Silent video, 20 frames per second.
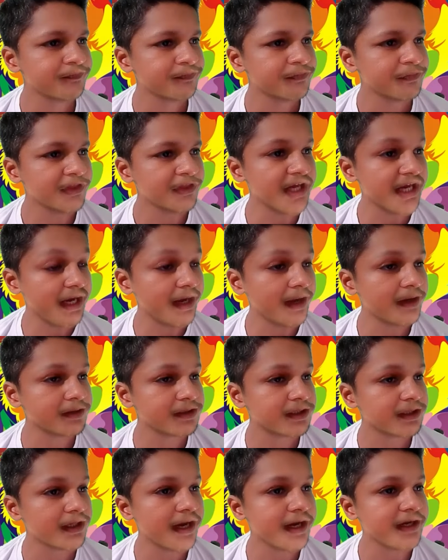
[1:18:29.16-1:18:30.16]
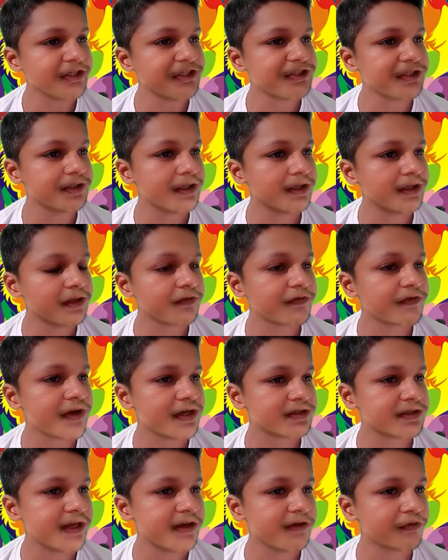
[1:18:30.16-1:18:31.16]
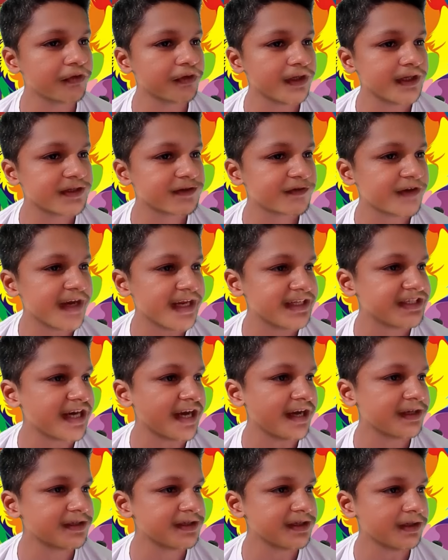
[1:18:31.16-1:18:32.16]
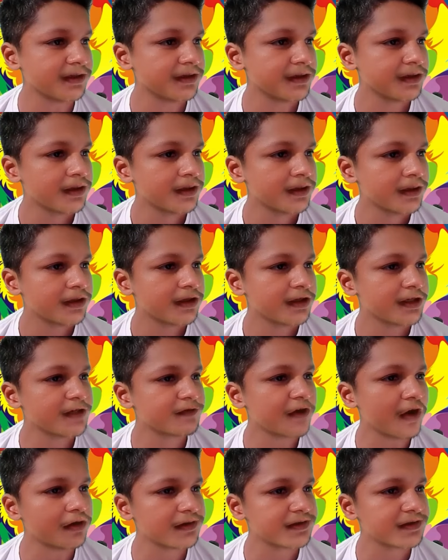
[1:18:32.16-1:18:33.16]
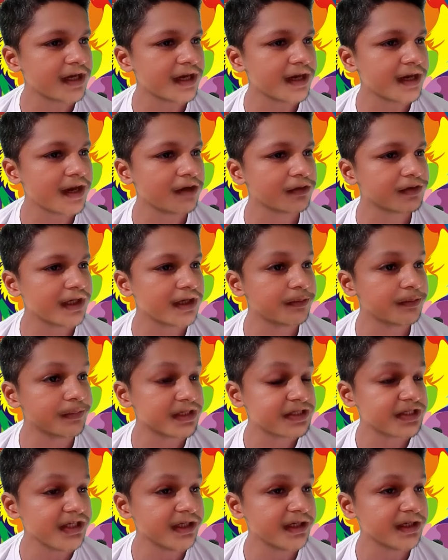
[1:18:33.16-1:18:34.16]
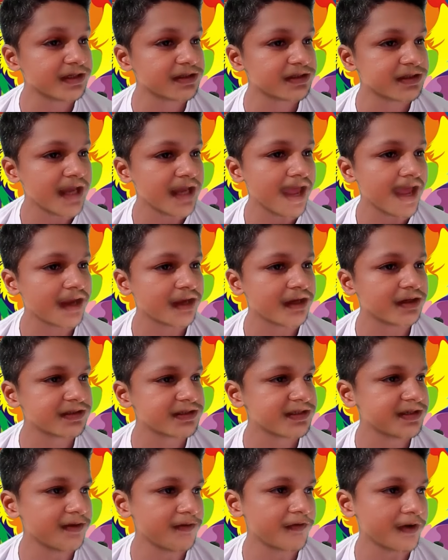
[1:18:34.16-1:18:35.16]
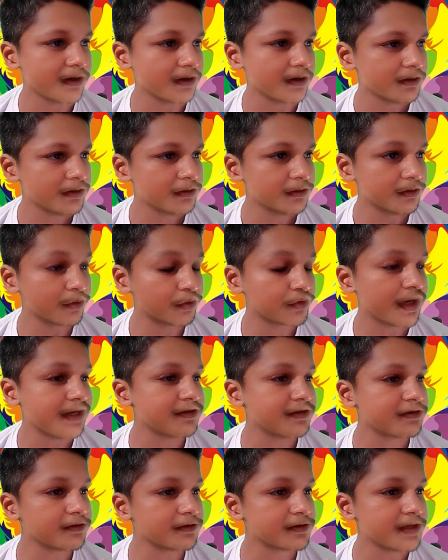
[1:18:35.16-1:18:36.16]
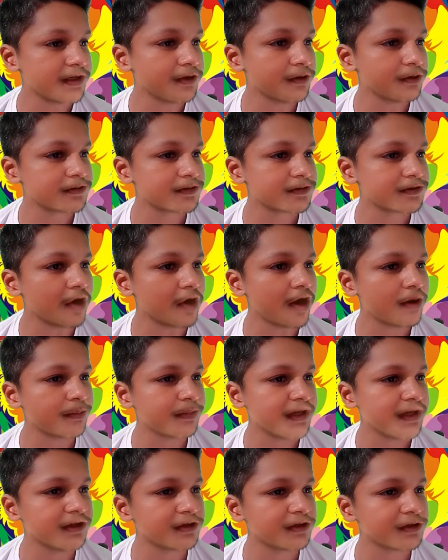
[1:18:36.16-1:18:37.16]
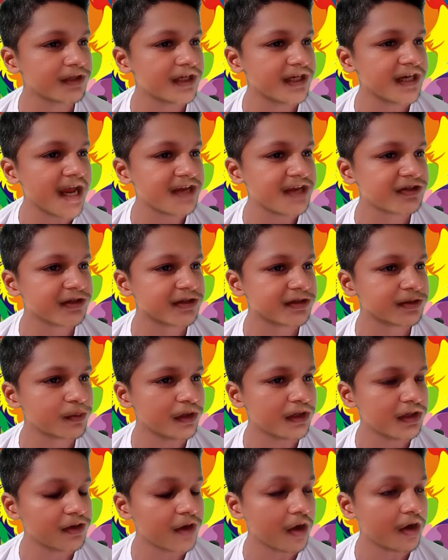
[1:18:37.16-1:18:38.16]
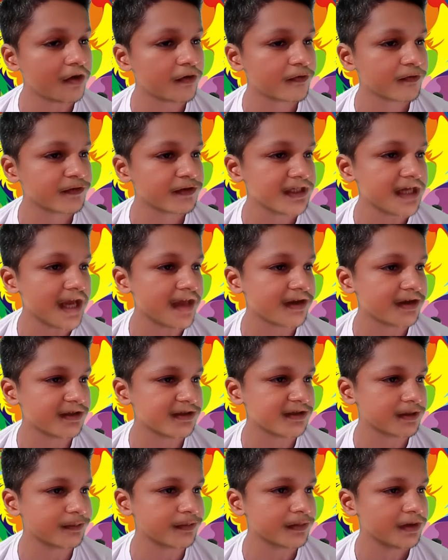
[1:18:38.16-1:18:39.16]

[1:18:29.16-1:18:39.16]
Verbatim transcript: The eighth edition in the Fast and Furious franchise revolves around a mysterious hacker Cipher who tries to seduce Dom into the dangerous world of terrorism.